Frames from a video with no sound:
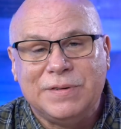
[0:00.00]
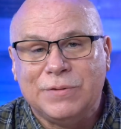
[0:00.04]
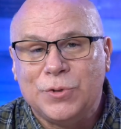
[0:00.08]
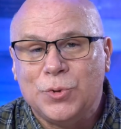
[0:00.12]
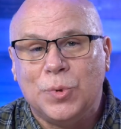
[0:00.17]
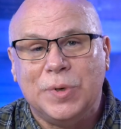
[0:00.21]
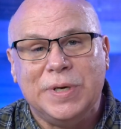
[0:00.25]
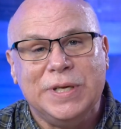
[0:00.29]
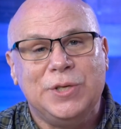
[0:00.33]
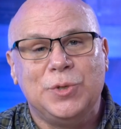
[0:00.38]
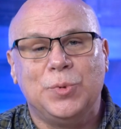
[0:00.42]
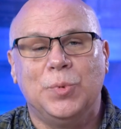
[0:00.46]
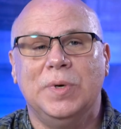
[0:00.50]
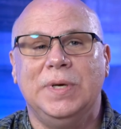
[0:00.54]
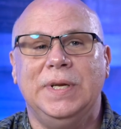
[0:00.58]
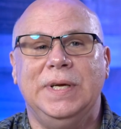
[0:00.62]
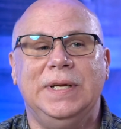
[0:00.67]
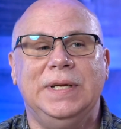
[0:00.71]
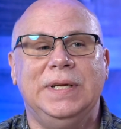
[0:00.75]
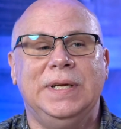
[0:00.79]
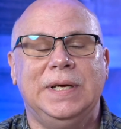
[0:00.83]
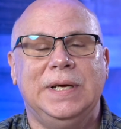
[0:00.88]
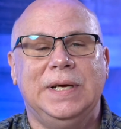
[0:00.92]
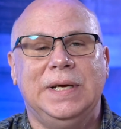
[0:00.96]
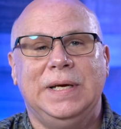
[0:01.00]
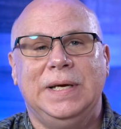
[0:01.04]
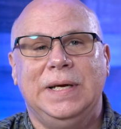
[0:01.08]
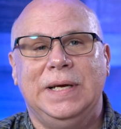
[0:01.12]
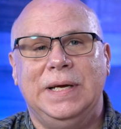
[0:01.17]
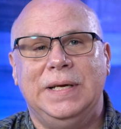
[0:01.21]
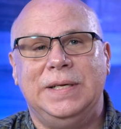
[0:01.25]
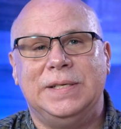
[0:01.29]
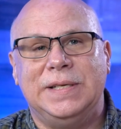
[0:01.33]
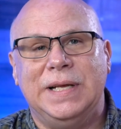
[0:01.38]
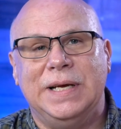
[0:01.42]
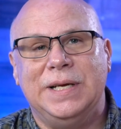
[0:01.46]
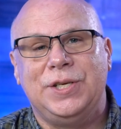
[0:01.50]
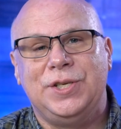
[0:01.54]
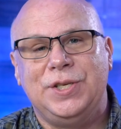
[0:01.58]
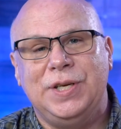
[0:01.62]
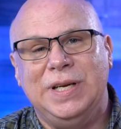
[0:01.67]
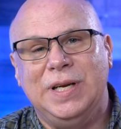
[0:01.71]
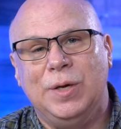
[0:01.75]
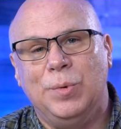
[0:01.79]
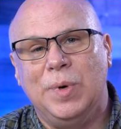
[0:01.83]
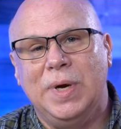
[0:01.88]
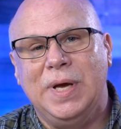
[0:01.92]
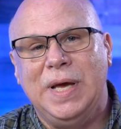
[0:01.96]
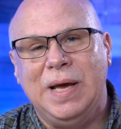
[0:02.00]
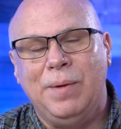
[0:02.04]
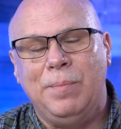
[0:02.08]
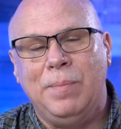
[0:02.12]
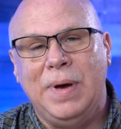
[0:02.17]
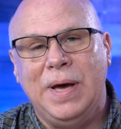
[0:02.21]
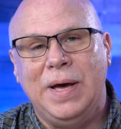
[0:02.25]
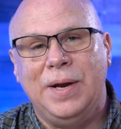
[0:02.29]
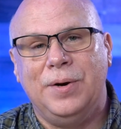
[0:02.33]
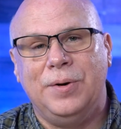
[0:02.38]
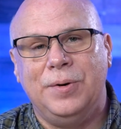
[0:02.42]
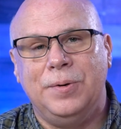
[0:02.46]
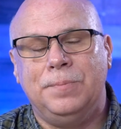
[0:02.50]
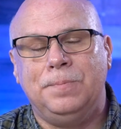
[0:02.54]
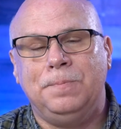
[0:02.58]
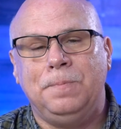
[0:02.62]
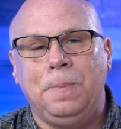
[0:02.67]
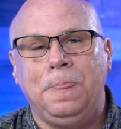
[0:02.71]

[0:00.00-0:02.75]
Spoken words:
of 2020, is that Shelia would get better.